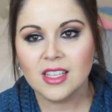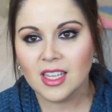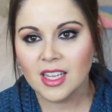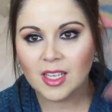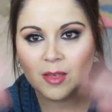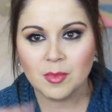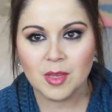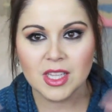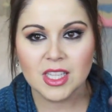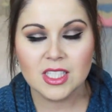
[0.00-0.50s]
They
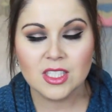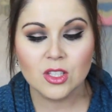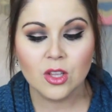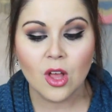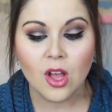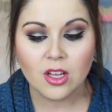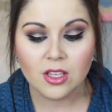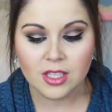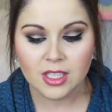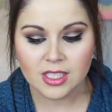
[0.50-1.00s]
like made this
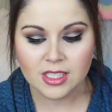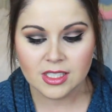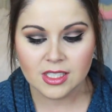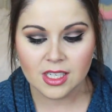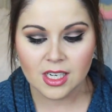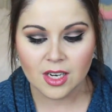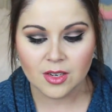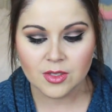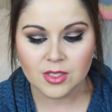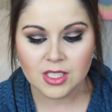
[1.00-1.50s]
long list,
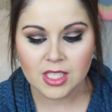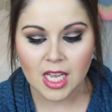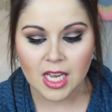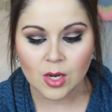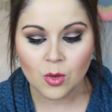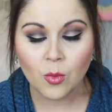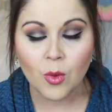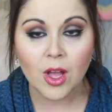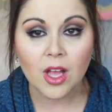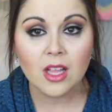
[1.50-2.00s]
and I was
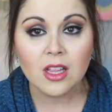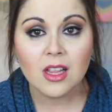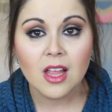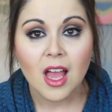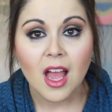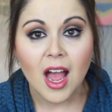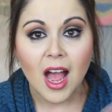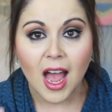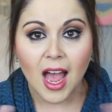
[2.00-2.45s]
like, well,